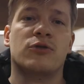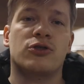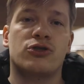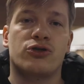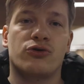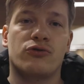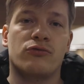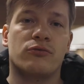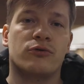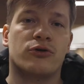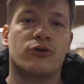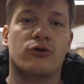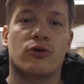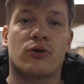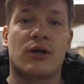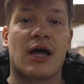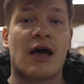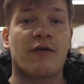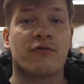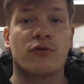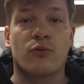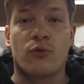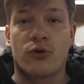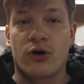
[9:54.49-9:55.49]
Two, you don't
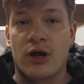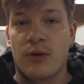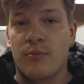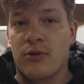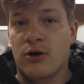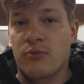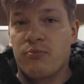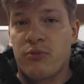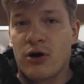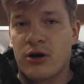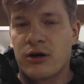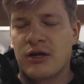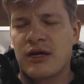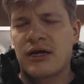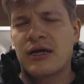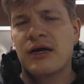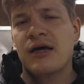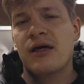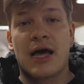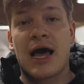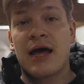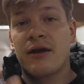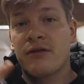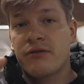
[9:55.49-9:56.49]
have to worry about parking.
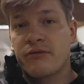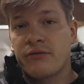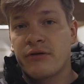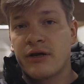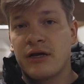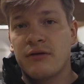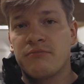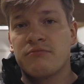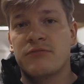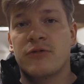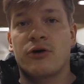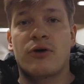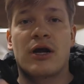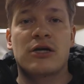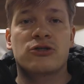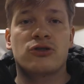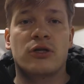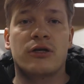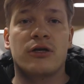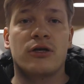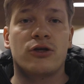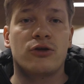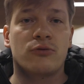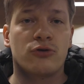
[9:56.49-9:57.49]
And three, they're
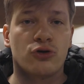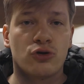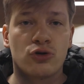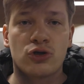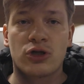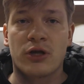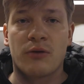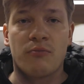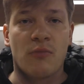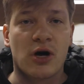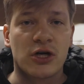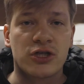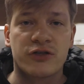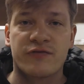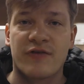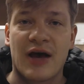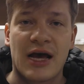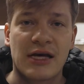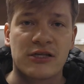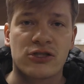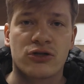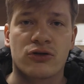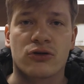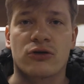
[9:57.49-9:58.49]
actually usually much
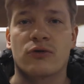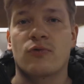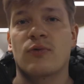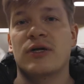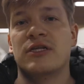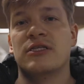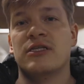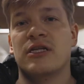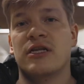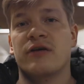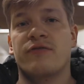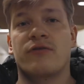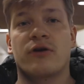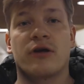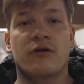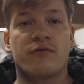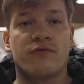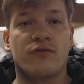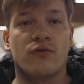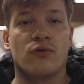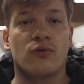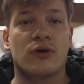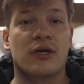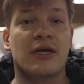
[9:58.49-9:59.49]
faster when delivering
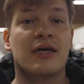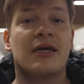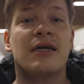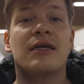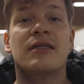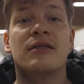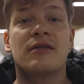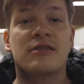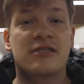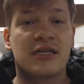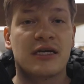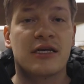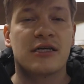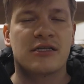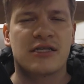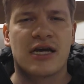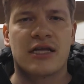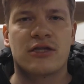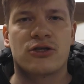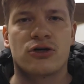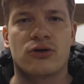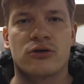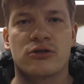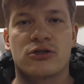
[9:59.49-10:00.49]
food in city
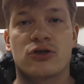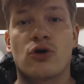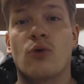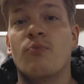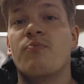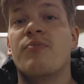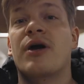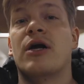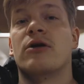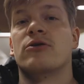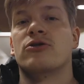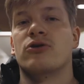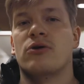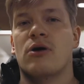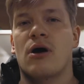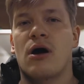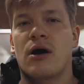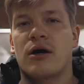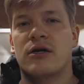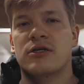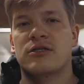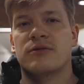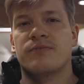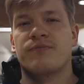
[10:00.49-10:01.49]
centers compared to
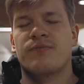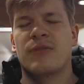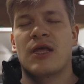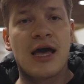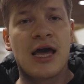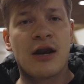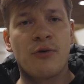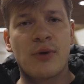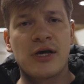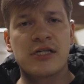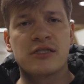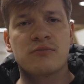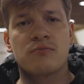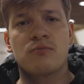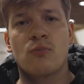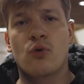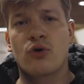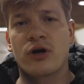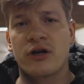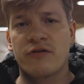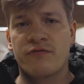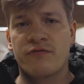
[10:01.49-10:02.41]
cars. Anyways, more